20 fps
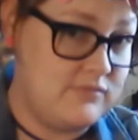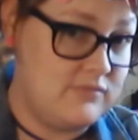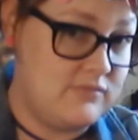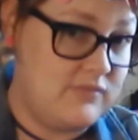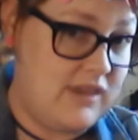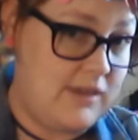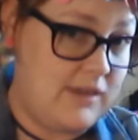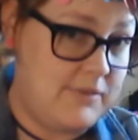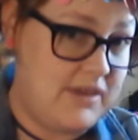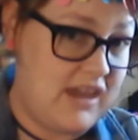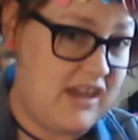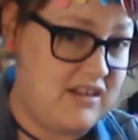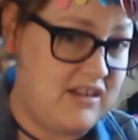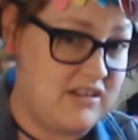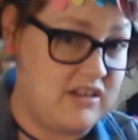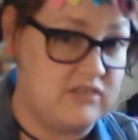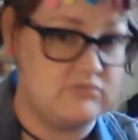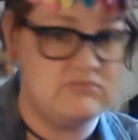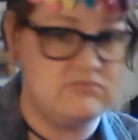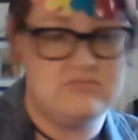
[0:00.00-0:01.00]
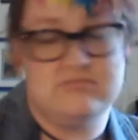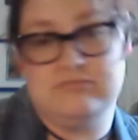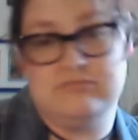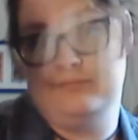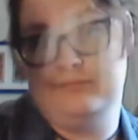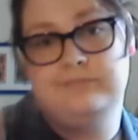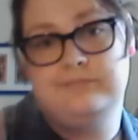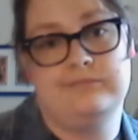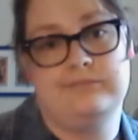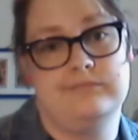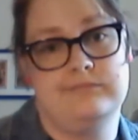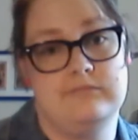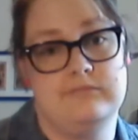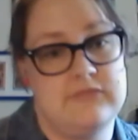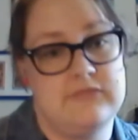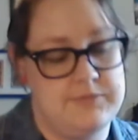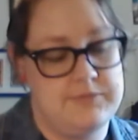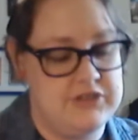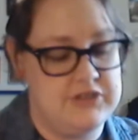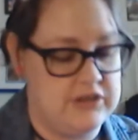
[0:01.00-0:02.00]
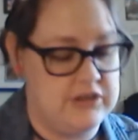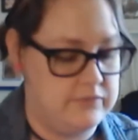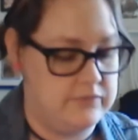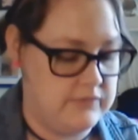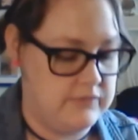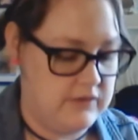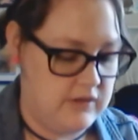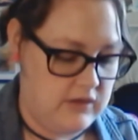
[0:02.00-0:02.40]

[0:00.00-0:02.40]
Maybe, I don't know. It's up to you.